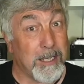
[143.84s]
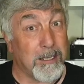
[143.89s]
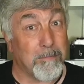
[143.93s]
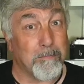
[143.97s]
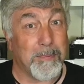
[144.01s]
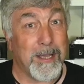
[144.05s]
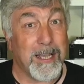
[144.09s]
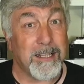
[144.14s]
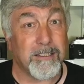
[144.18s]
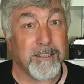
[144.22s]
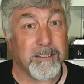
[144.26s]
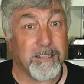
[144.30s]

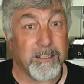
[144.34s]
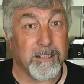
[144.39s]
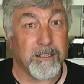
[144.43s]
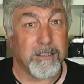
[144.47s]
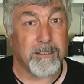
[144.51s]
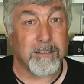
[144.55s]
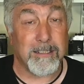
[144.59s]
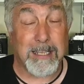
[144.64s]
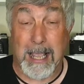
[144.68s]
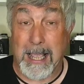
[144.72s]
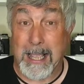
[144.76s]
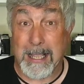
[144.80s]

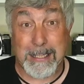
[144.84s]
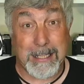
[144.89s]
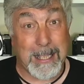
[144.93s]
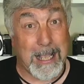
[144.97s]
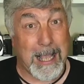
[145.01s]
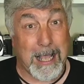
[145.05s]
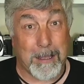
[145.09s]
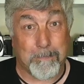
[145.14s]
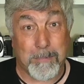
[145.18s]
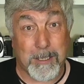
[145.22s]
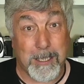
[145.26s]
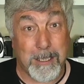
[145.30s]
competitors, and
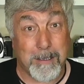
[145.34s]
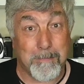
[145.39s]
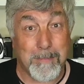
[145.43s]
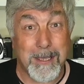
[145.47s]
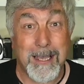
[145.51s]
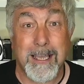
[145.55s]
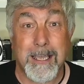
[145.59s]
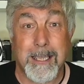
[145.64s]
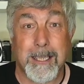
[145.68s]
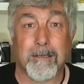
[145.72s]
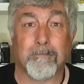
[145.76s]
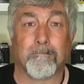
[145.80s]
happy
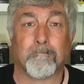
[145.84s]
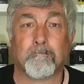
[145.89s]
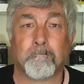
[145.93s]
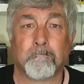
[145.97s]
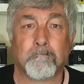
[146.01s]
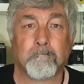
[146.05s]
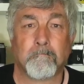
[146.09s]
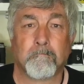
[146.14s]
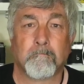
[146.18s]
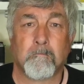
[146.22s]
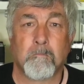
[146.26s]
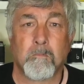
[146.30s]
me.
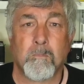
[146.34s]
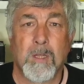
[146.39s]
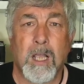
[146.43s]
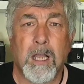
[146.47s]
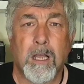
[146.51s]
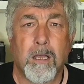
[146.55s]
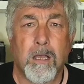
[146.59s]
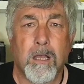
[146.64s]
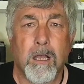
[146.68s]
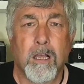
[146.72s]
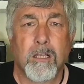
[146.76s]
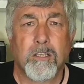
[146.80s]

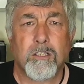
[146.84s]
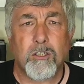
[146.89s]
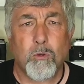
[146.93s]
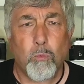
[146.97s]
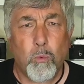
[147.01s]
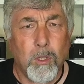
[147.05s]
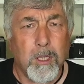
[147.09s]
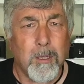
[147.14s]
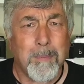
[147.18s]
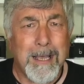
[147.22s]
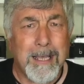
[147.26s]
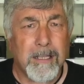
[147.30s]
So
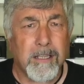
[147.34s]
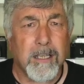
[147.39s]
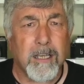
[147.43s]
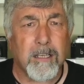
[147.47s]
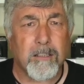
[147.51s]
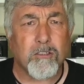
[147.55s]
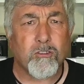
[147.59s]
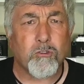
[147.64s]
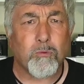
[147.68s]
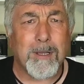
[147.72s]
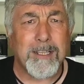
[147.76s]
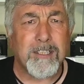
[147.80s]
what about the
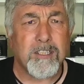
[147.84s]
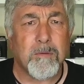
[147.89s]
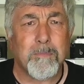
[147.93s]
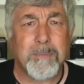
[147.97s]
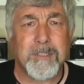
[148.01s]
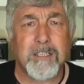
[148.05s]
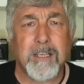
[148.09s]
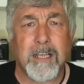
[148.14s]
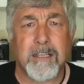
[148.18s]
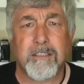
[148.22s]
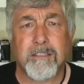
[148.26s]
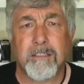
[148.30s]
other
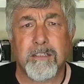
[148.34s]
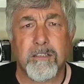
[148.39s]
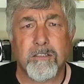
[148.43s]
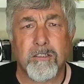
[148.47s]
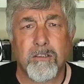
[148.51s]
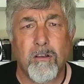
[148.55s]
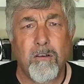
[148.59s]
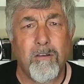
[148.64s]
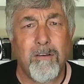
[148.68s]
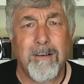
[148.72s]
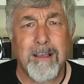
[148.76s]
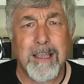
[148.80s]
20% of the
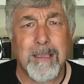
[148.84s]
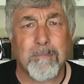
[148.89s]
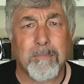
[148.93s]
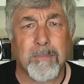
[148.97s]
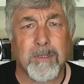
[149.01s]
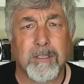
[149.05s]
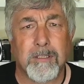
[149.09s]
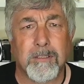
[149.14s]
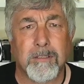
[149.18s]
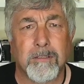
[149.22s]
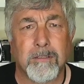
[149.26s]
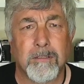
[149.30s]
time?
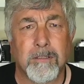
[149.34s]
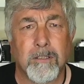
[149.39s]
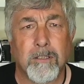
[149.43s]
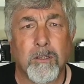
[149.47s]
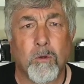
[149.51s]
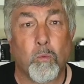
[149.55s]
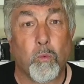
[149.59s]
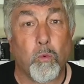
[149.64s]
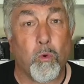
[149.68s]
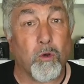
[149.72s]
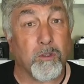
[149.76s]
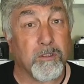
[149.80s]

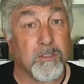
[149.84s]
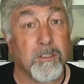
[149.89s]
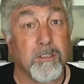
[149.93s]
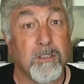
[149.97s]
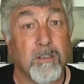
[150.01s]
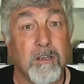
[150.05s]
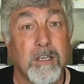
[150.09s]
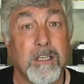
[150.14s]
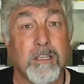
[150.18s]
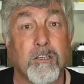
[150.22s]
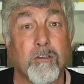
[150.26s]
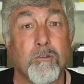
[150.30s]
What did
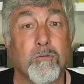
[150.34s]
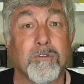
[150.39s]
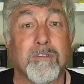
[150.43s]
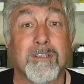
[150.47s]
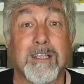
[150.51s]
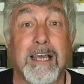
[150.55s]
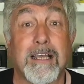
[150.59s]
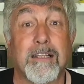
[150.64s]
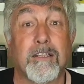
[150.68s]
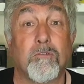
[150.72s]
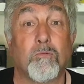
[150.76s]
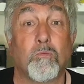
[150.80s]
I use
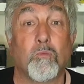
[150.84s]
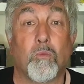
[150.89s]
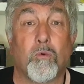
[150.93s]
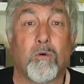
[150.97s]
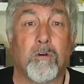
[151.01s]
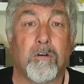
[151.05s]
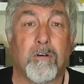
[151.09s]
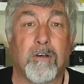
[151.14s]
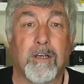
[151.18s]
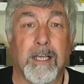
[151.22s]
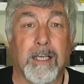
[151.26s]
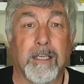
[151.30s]
then and
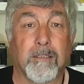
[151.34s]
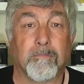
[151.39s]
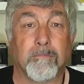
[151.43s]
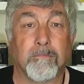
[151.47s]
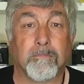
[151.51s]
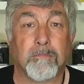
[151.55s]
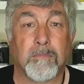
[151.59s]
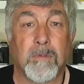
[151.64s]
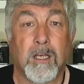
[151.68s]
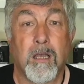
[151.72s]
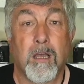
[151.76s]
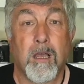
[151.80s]
why?
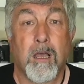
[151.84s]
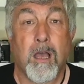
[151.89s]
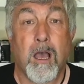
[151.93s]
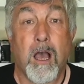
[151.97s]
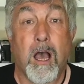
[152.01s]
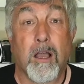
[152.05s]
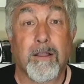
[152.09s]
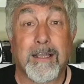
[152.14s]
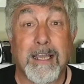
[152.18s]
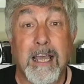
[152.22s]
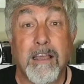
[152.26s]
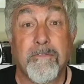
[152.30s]

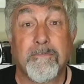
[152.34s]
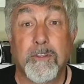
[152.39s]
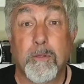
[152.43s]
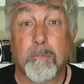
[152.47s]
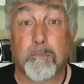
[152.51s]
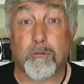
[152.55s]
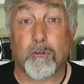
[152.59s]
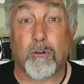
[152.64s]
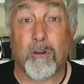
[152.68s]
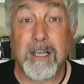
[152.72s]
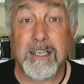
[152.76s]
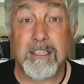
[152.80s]
Okay, for the
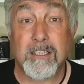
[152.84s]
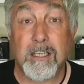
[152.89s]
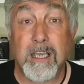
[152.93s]
prize